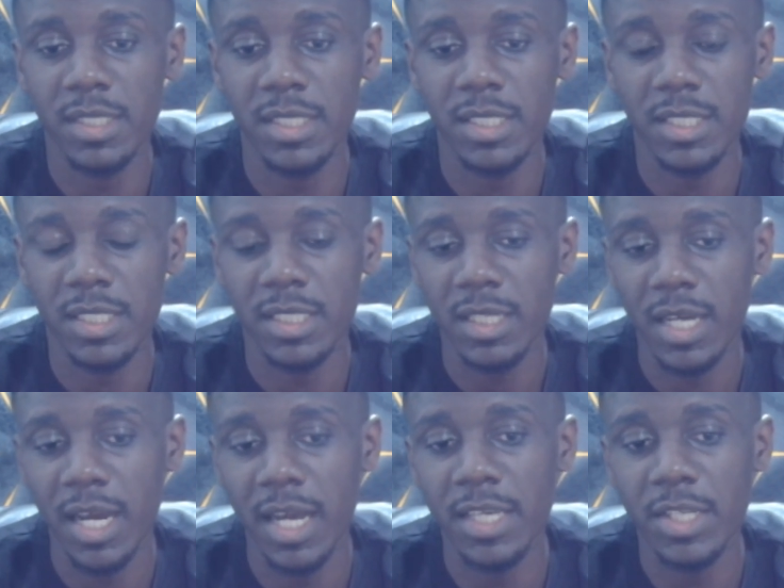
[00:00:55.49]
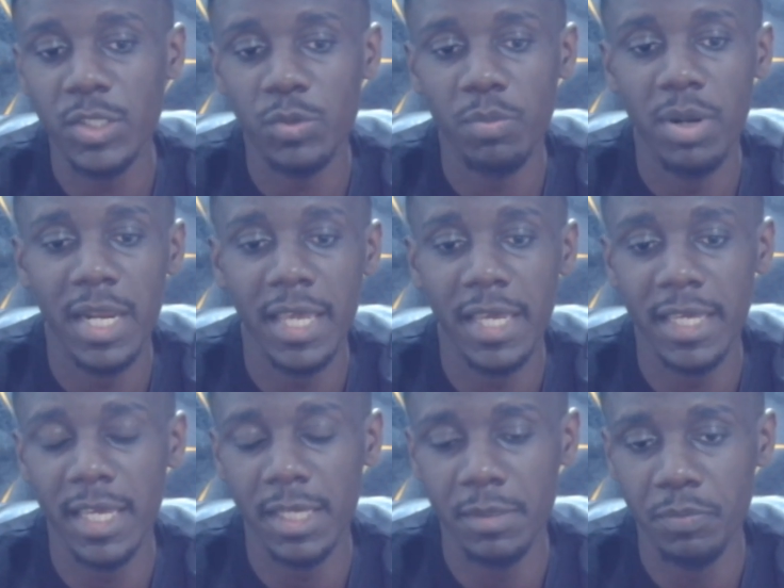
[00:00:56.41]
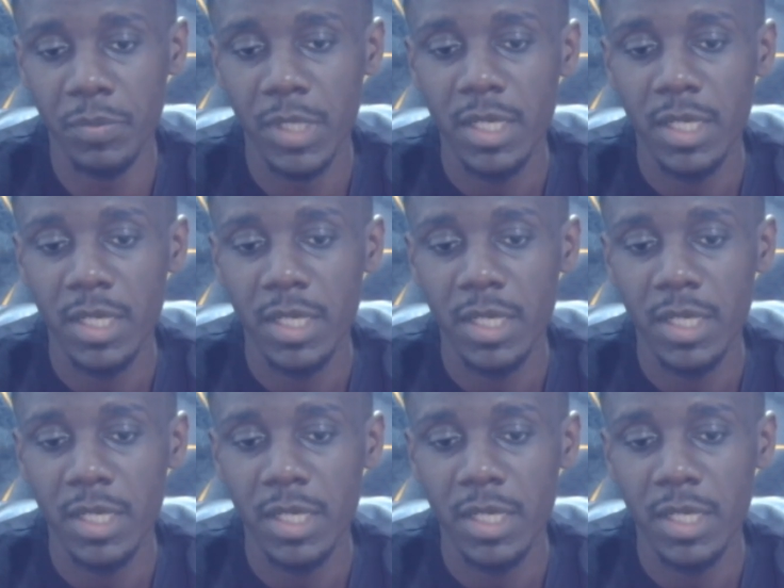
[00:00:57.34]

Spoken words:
City are yet to play a game